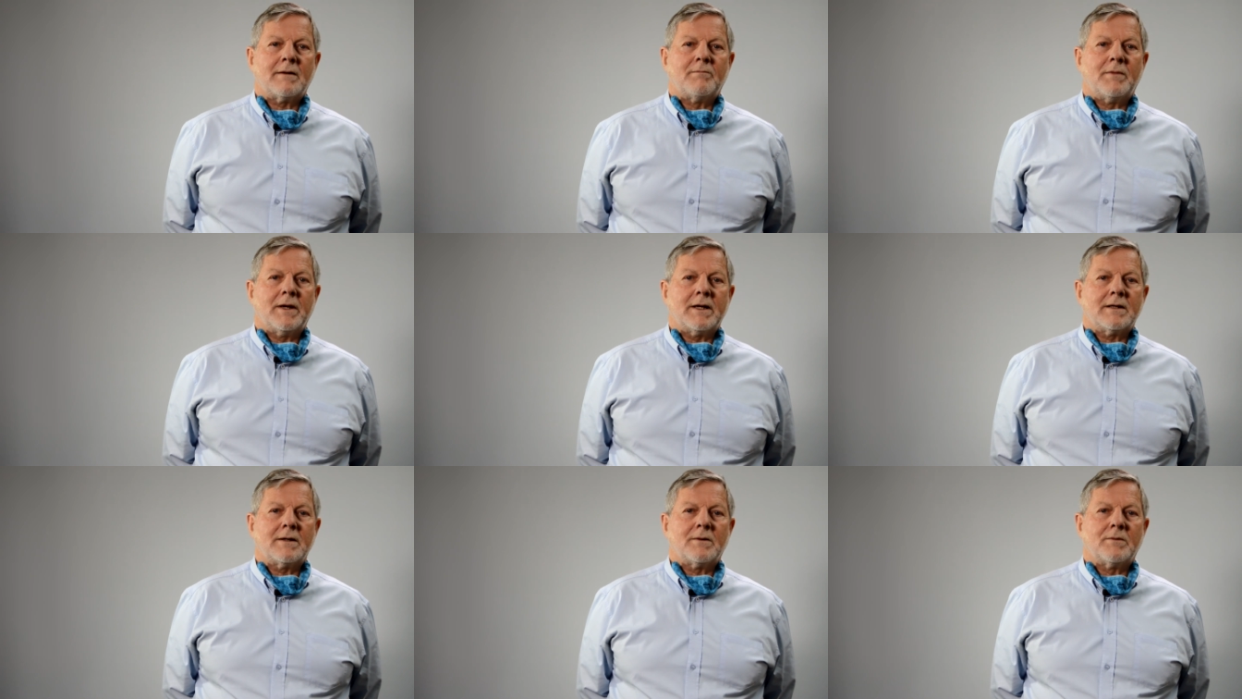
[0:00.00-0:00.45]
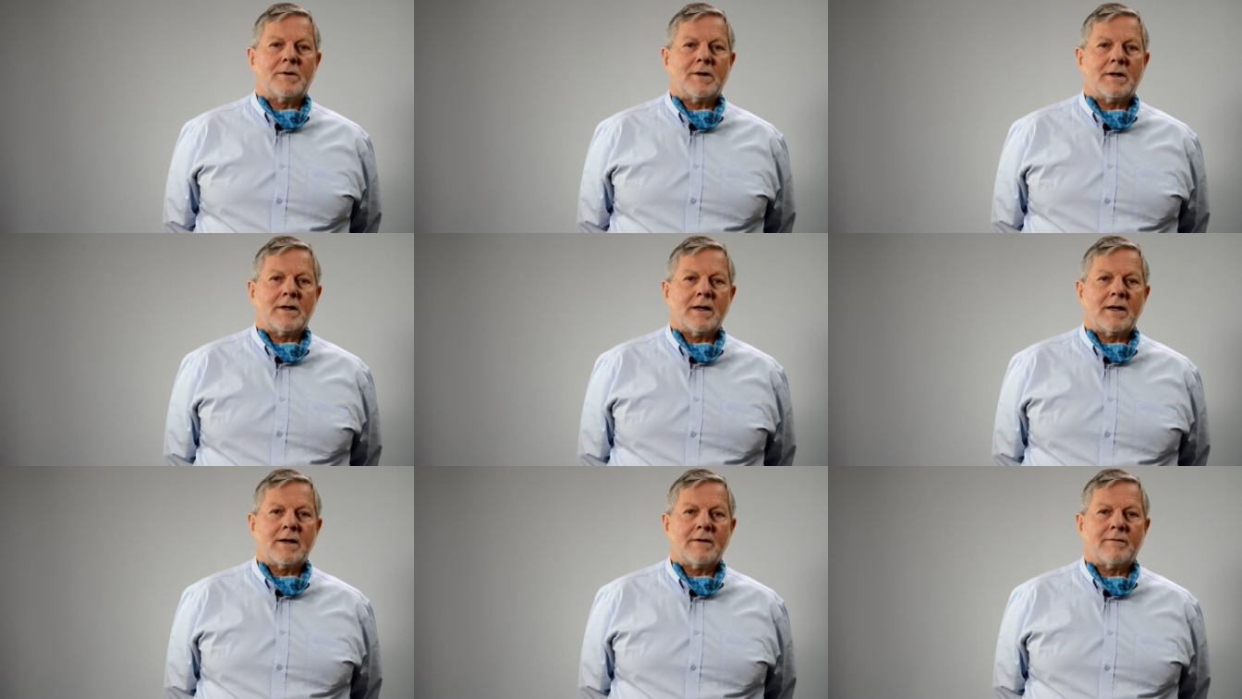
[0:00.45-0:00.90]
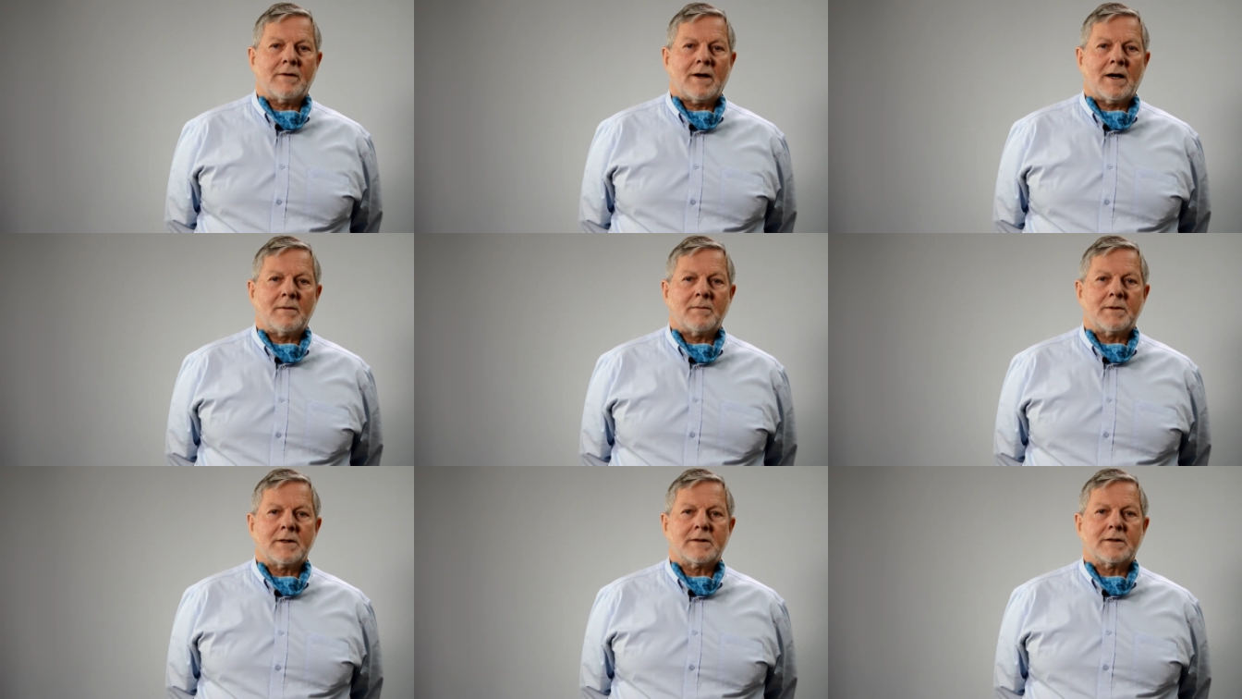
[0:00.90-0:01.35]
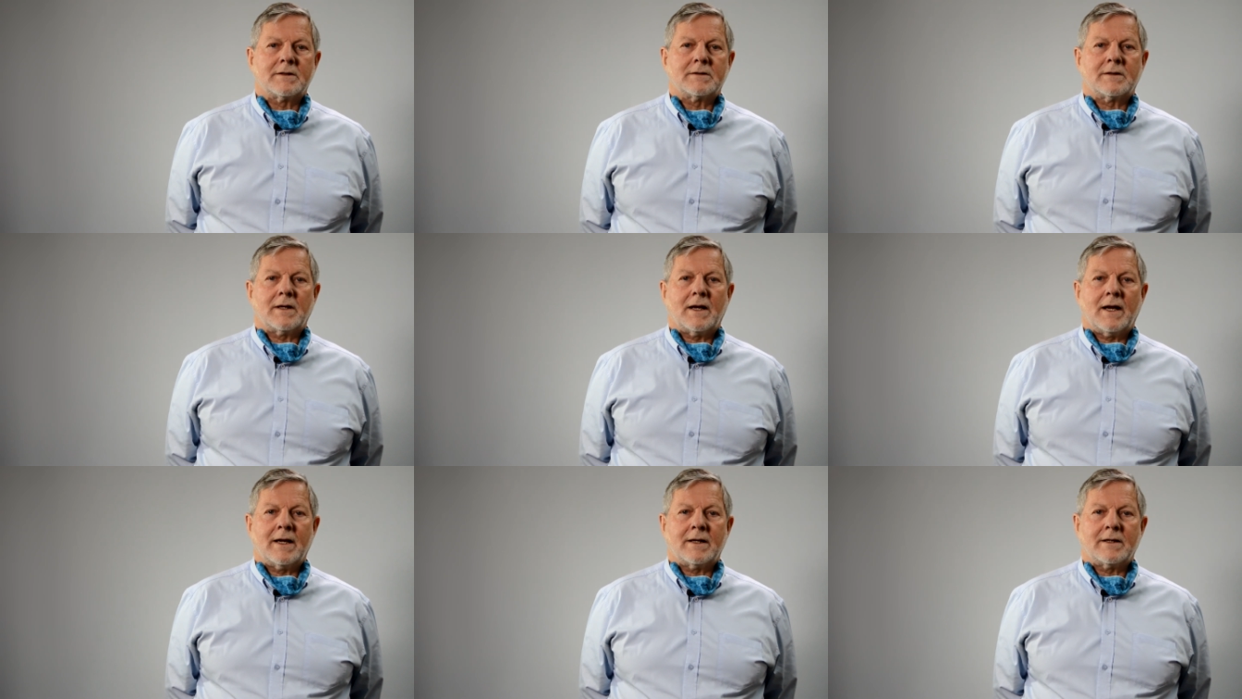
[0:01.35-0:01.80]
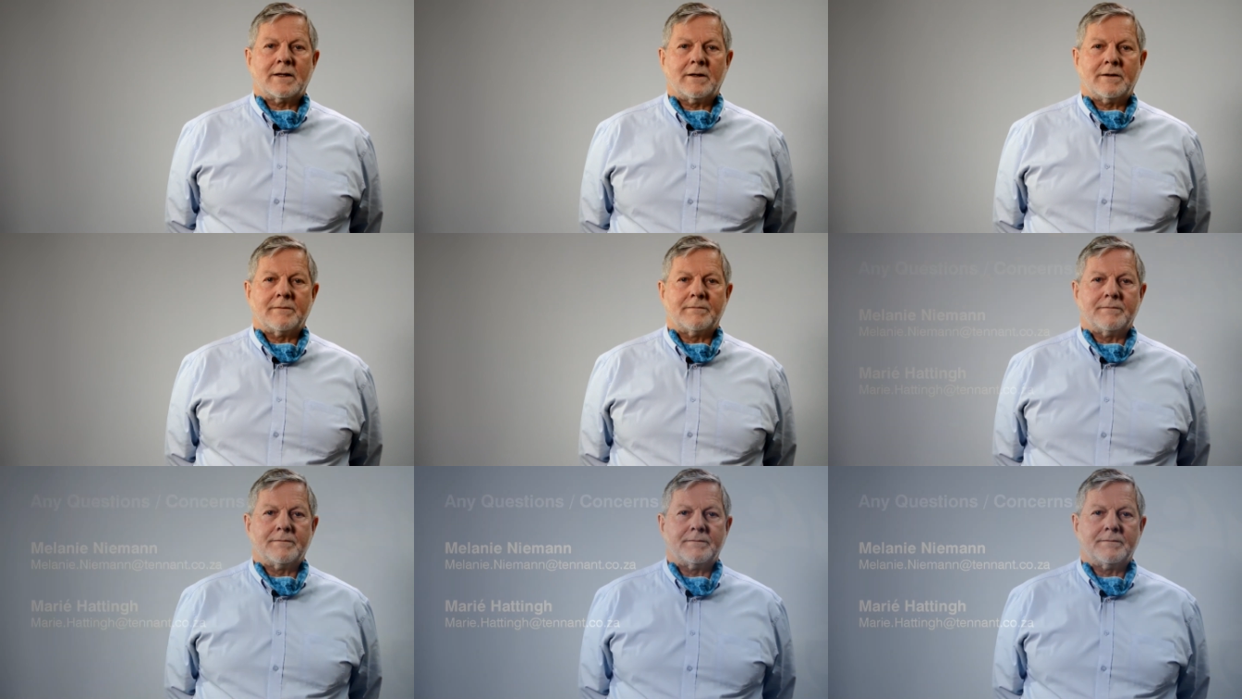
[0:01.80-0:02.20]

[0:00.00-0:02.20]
better working environments at home.